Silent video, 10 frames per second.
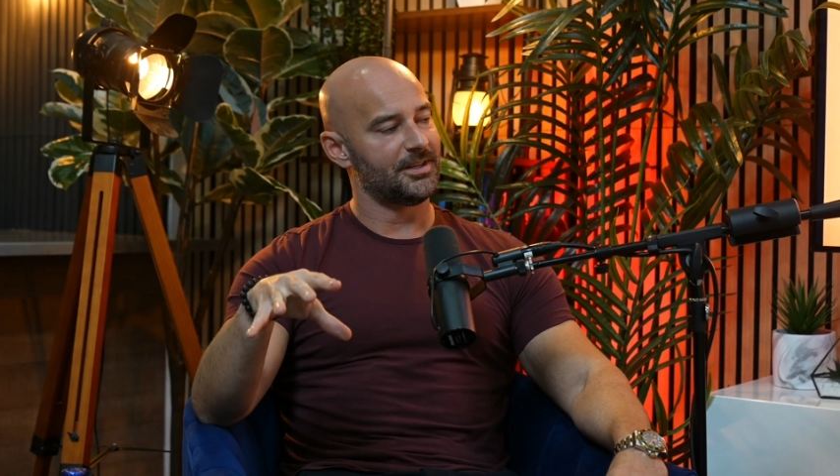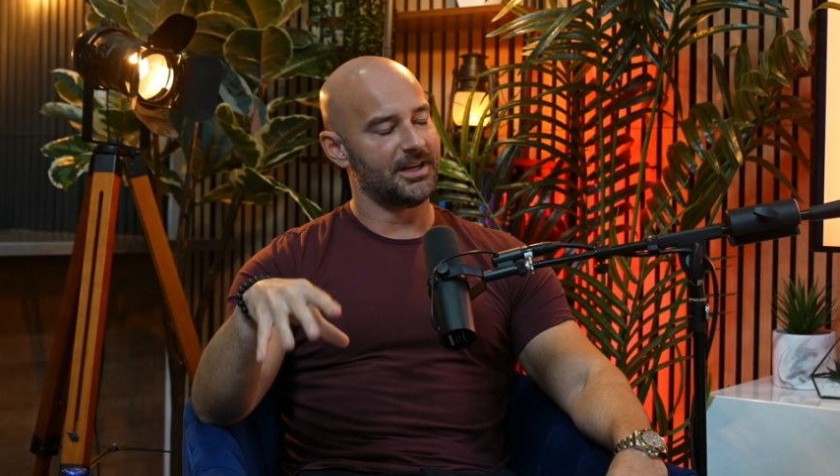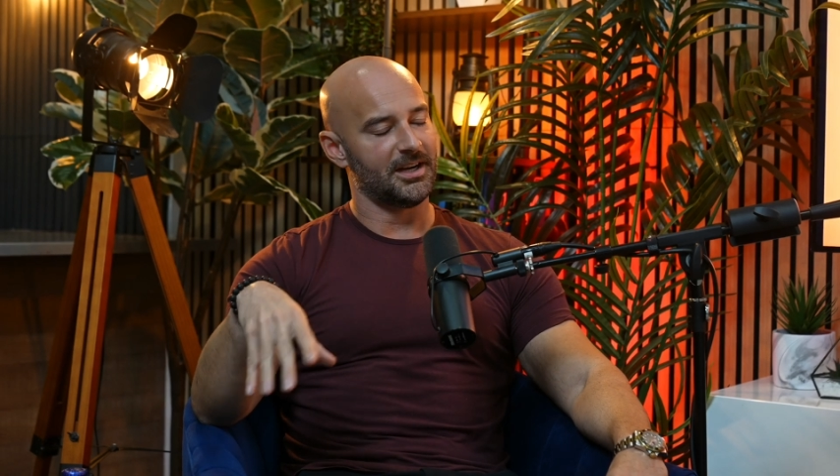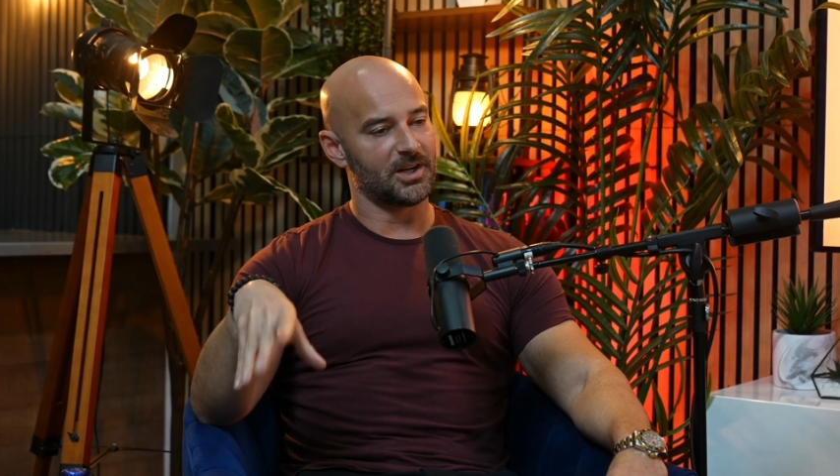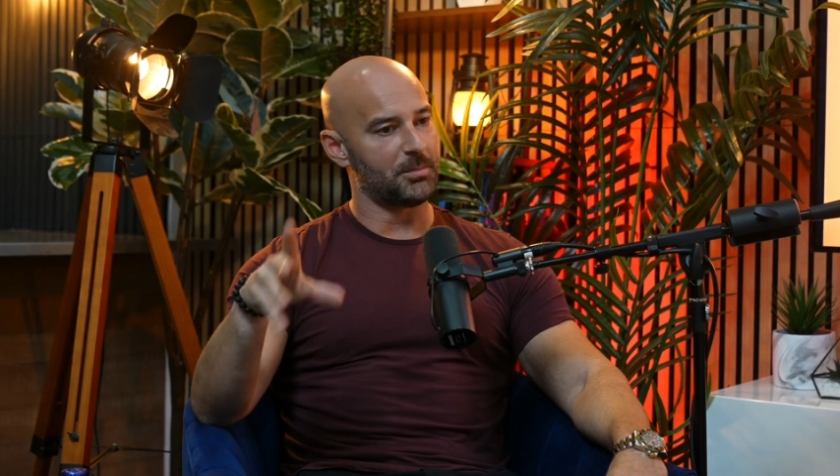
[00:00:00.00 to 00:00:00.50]

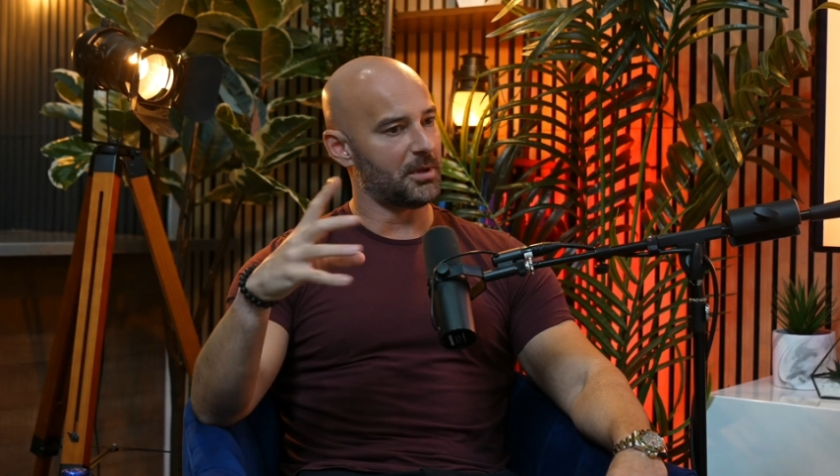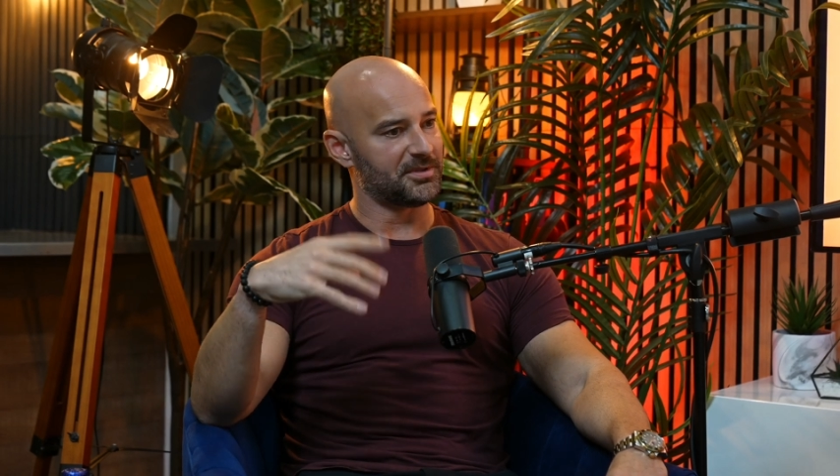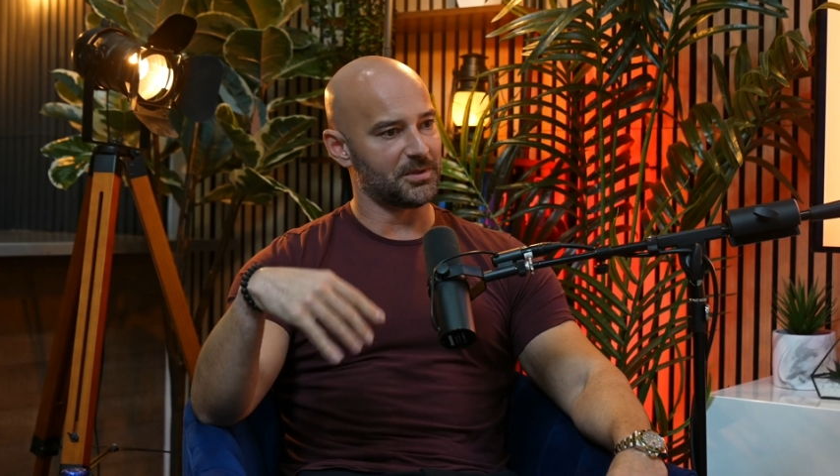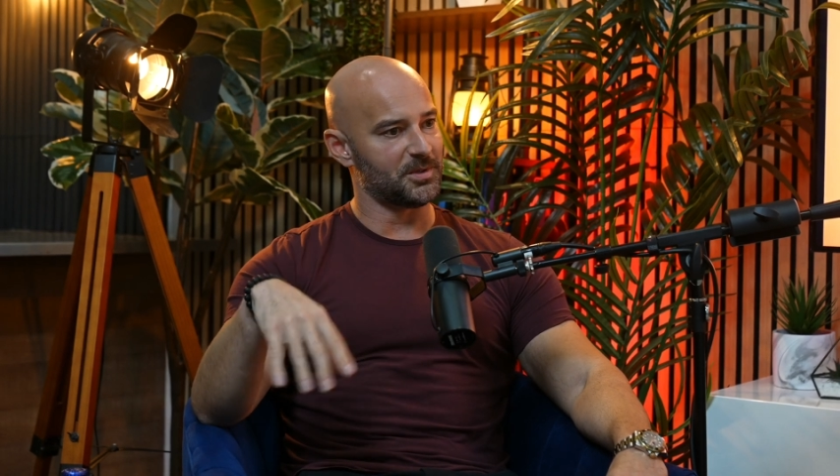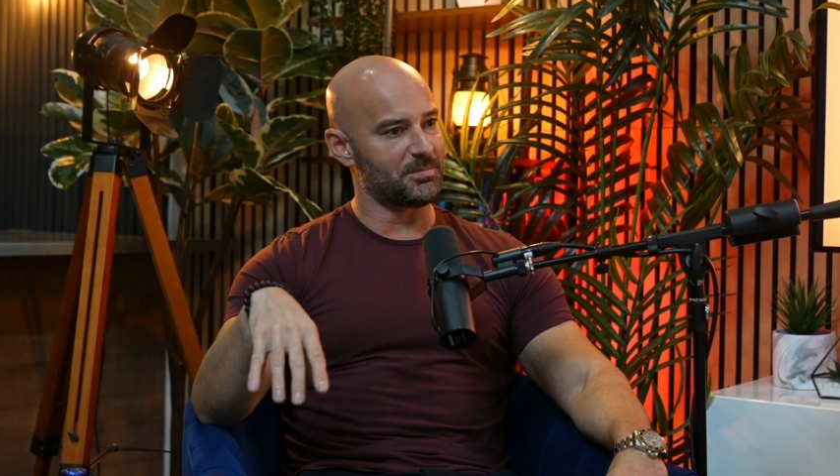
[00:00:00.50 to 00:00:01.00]
a couple
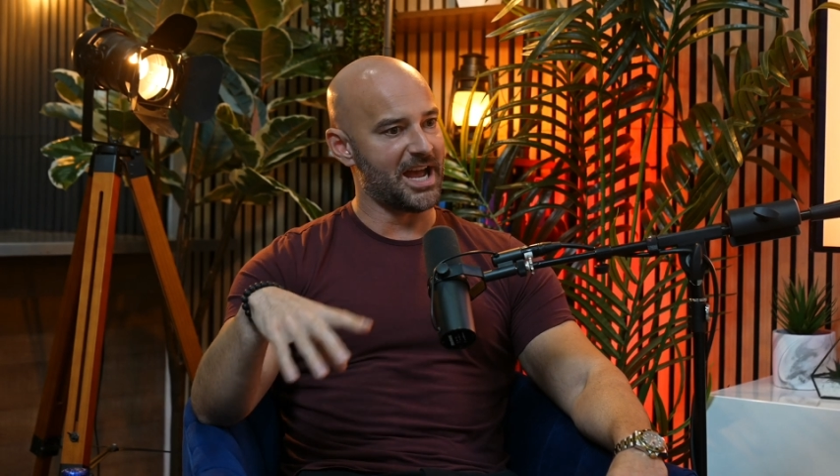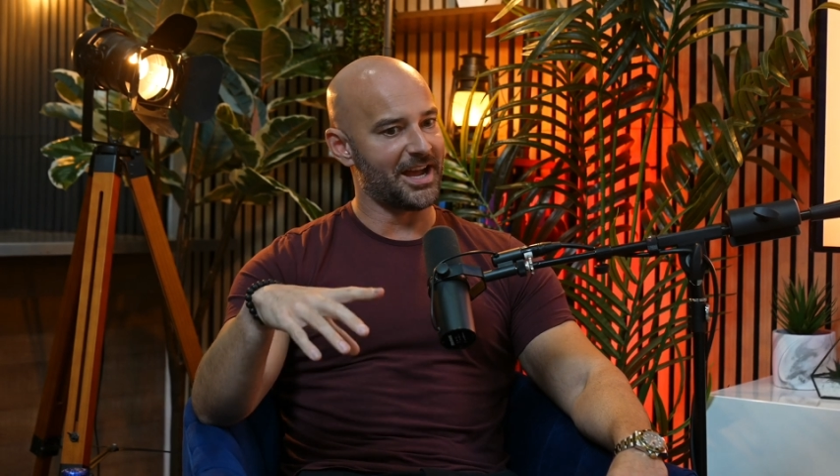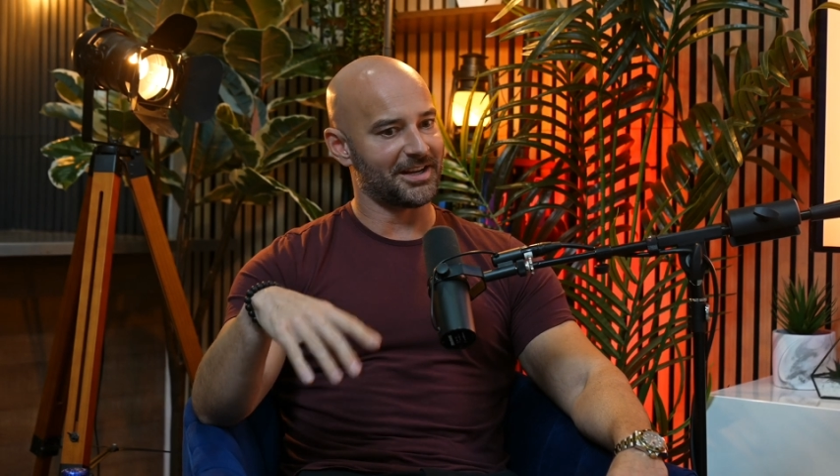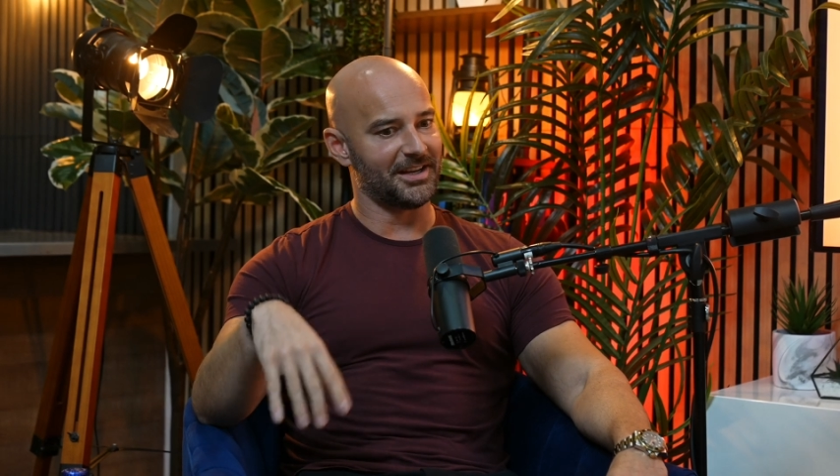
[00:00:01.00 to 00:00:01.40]
episodes back,